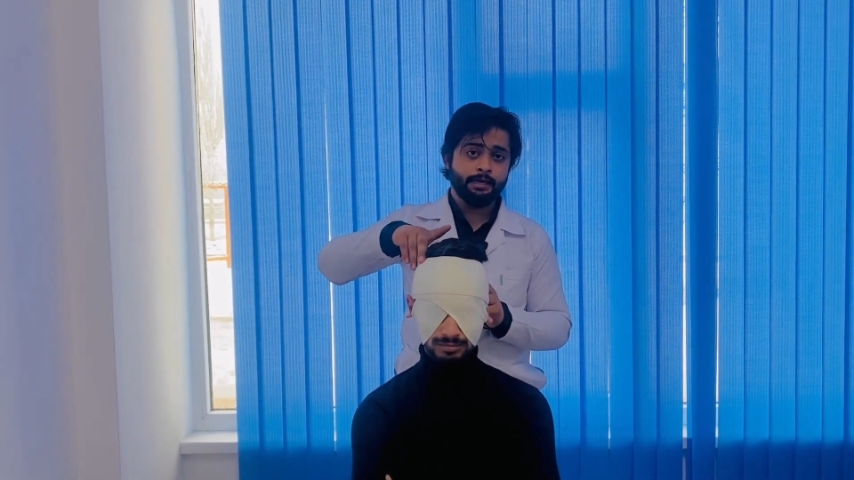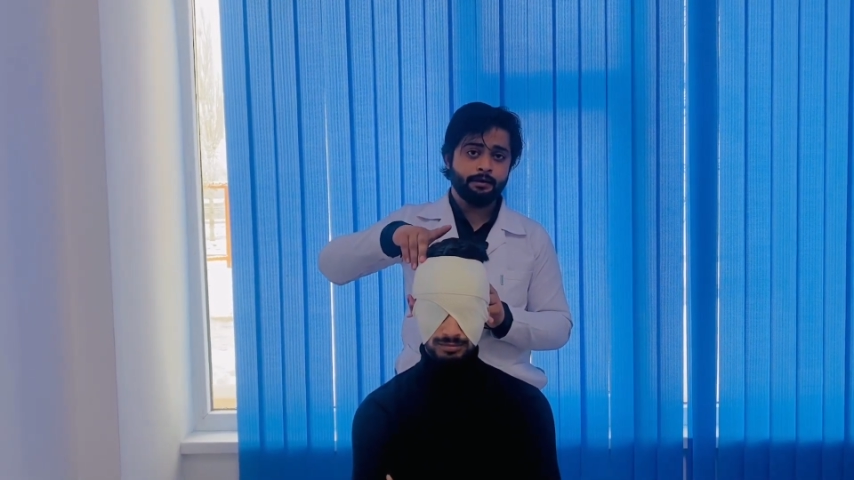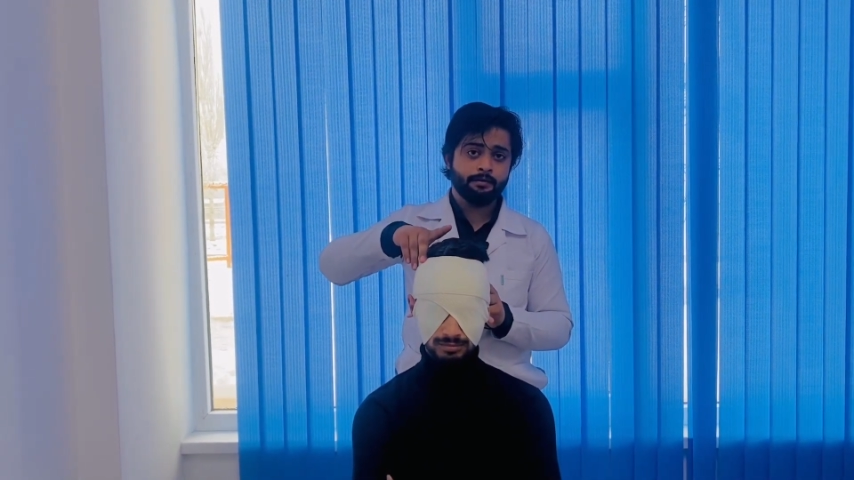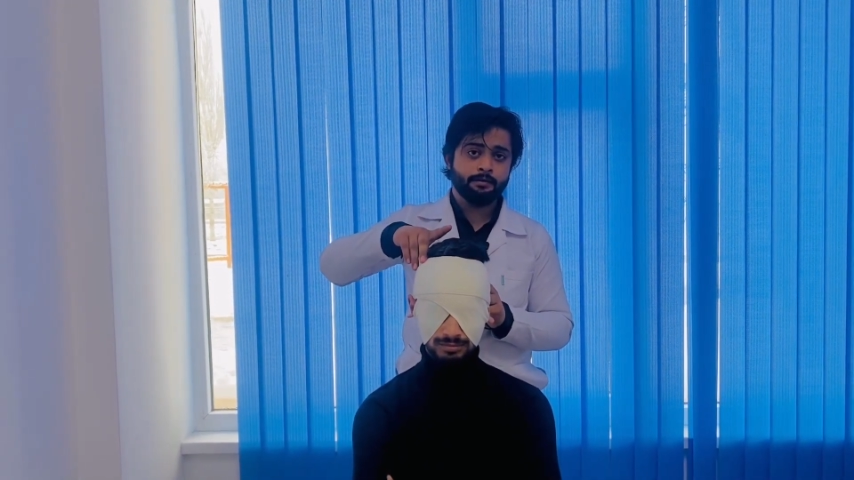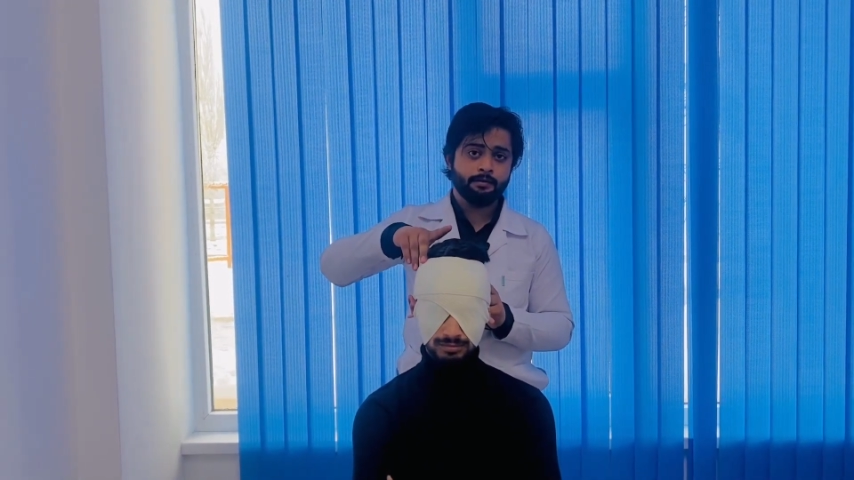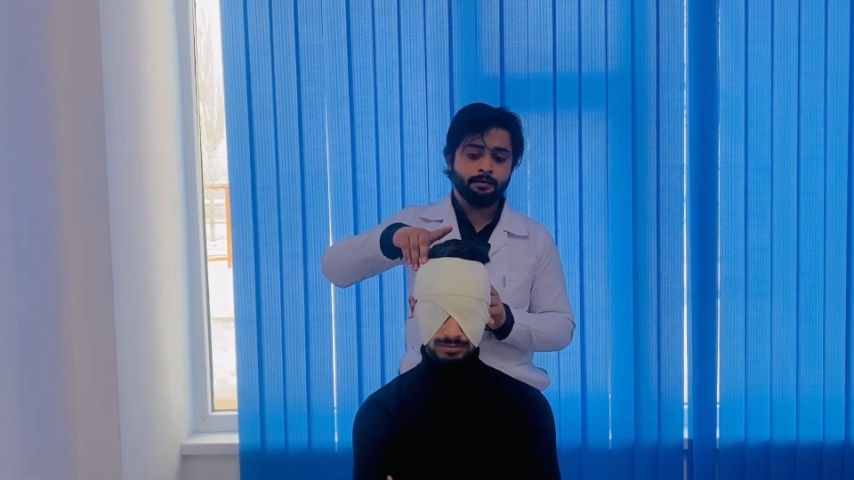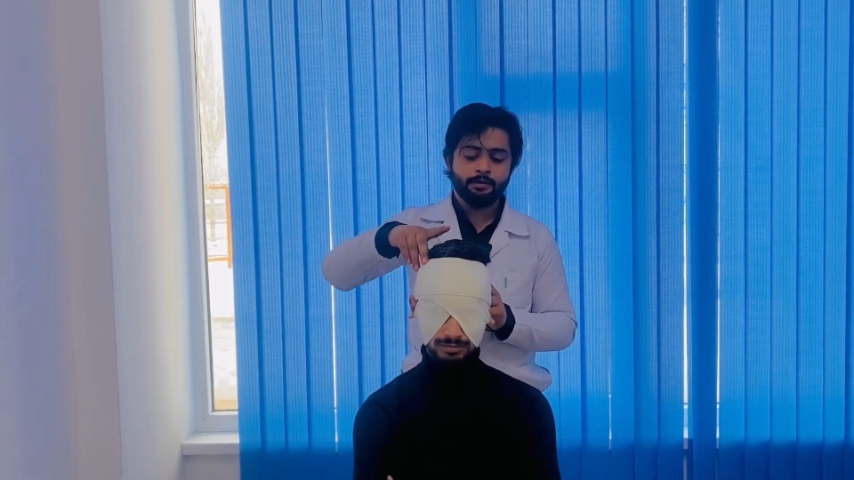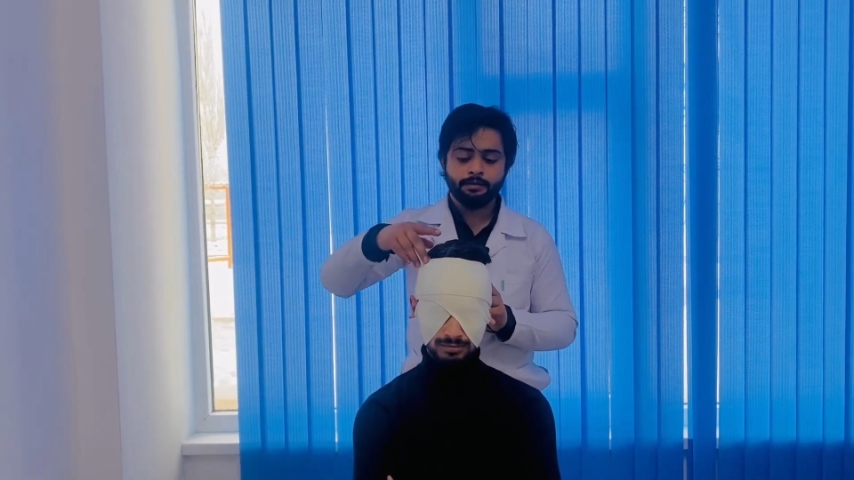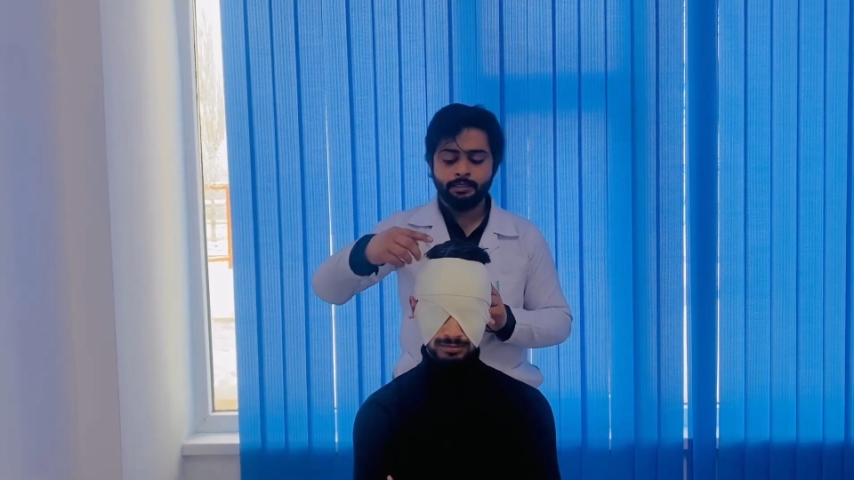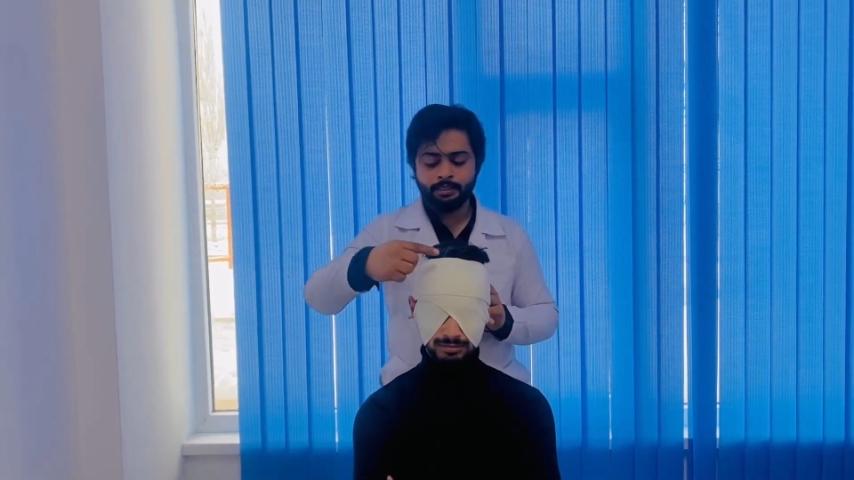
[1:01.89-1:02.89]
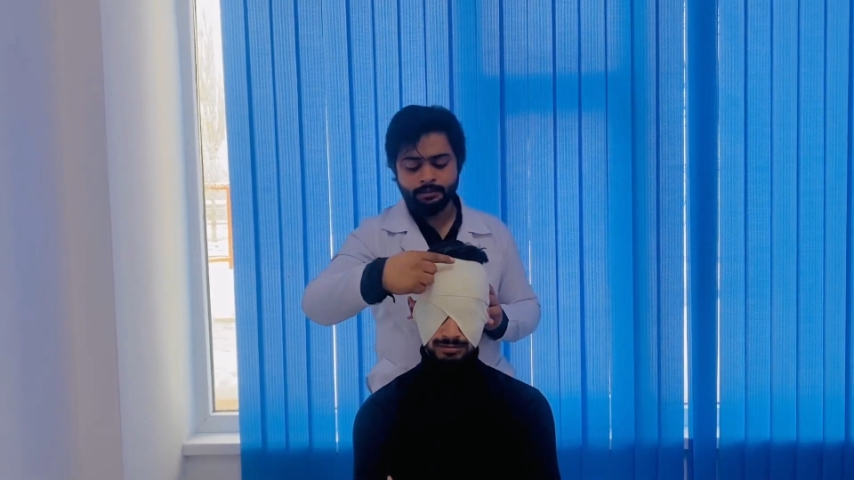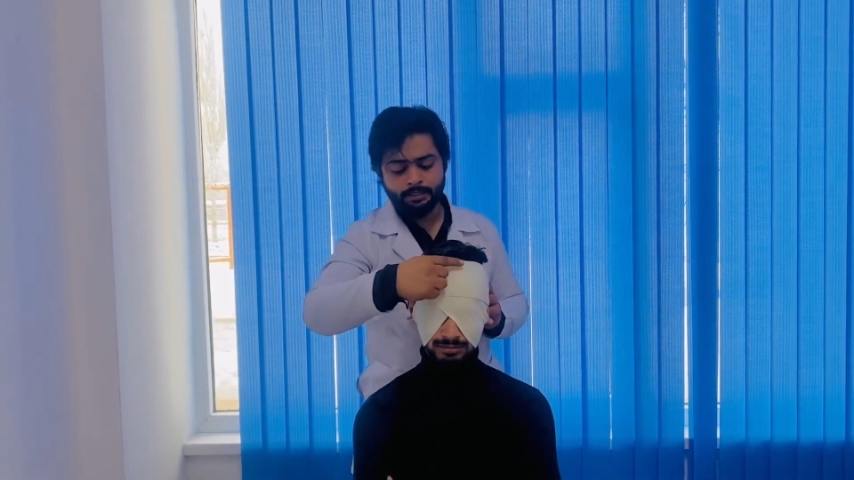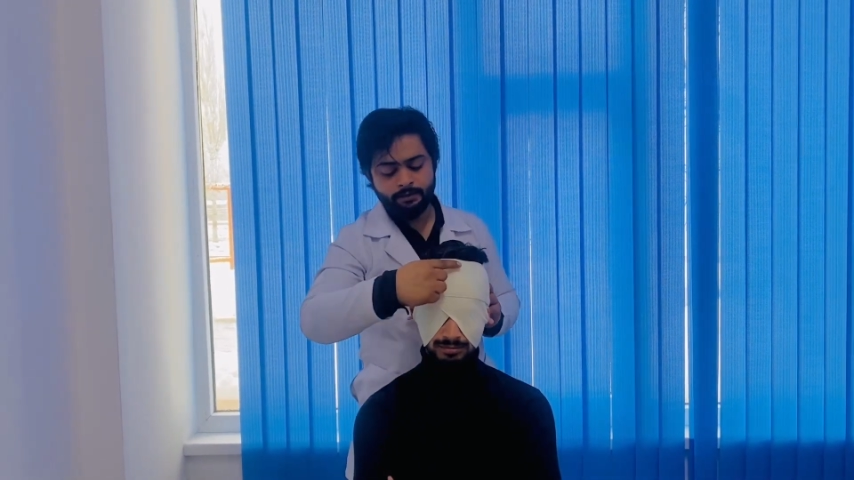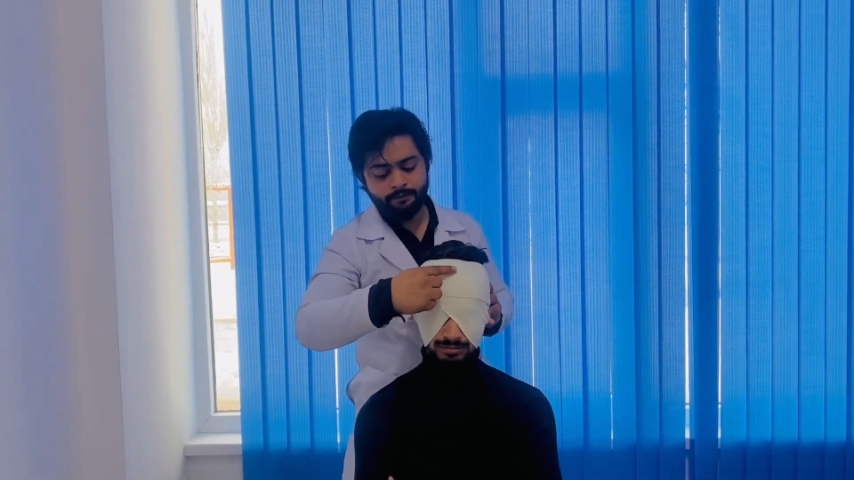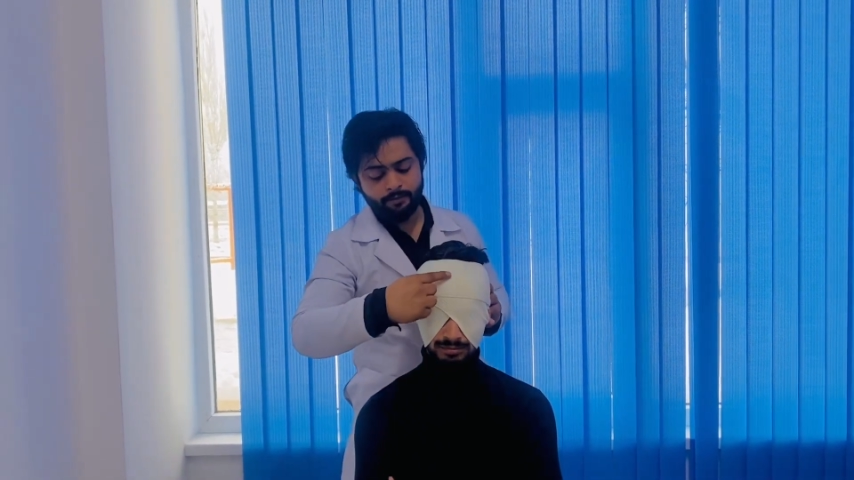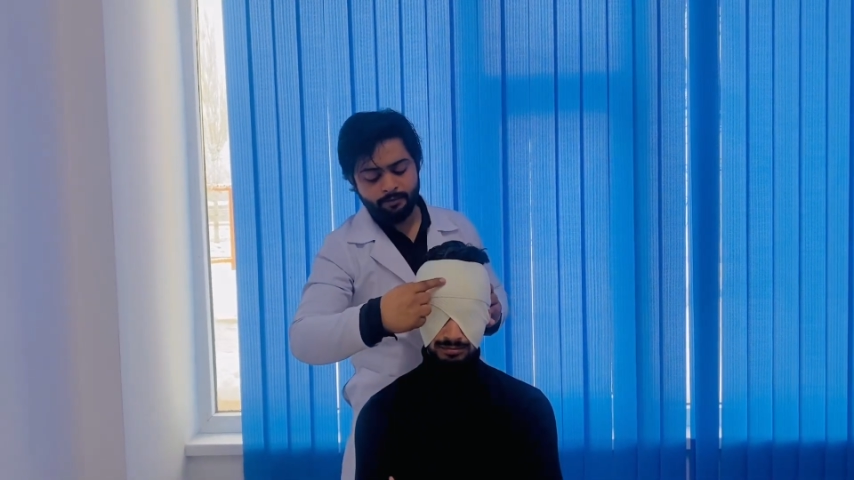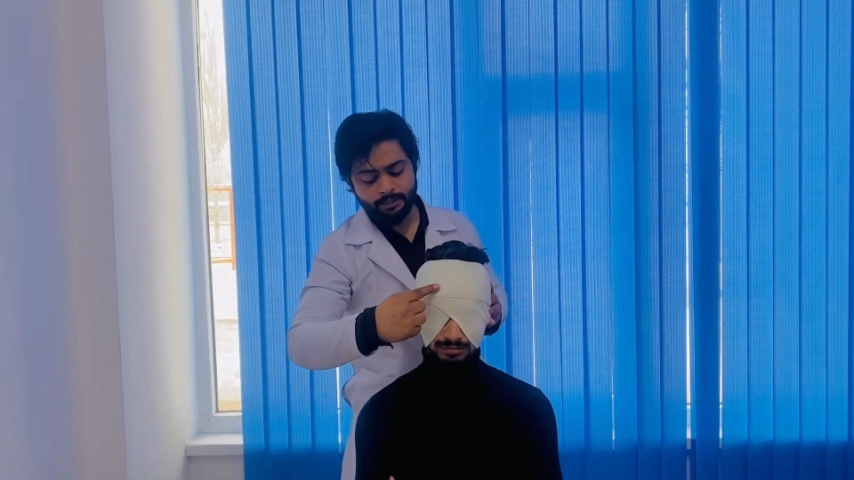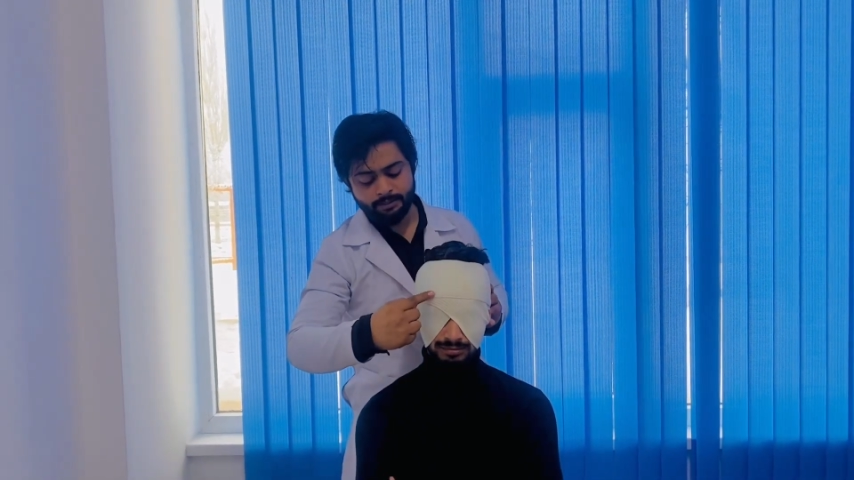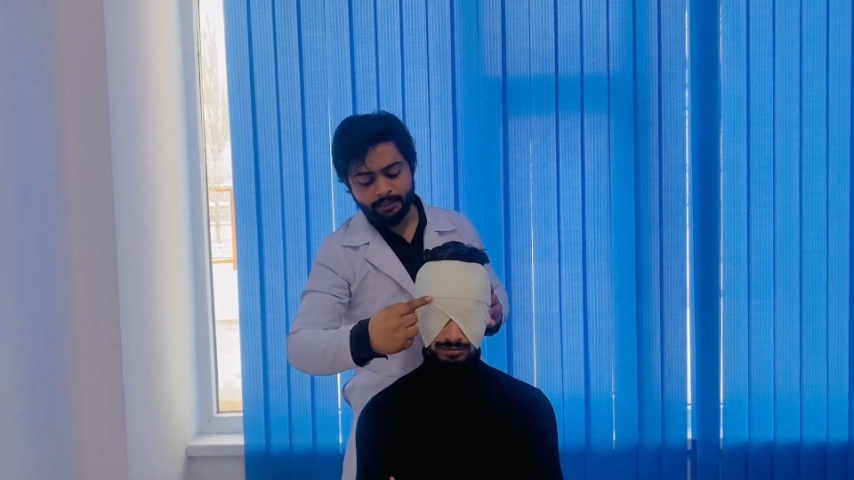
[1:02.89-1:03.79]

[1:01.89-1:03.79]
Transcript: head Take a turn from their